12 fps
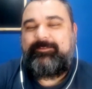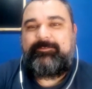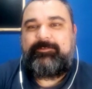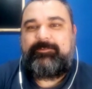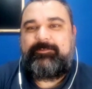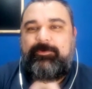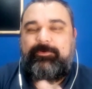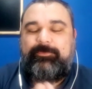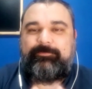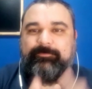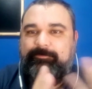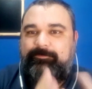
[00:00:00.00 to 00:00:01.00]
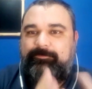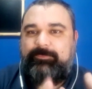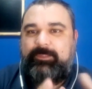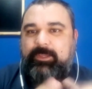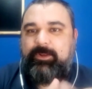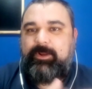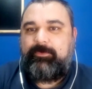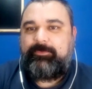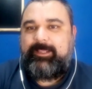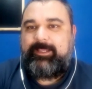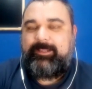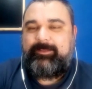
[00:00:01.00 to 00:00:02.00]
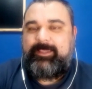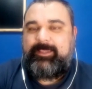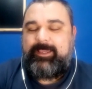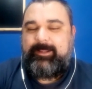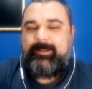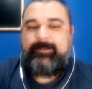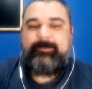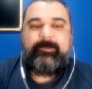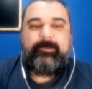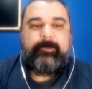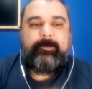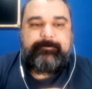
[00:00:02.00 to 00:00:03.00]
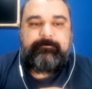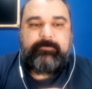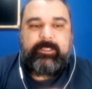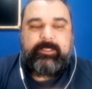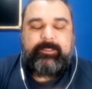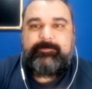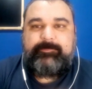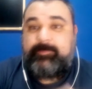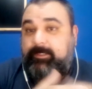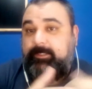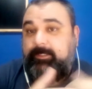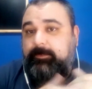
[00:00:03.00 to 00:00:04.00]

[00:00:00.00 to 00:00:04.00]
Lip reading: So they can see the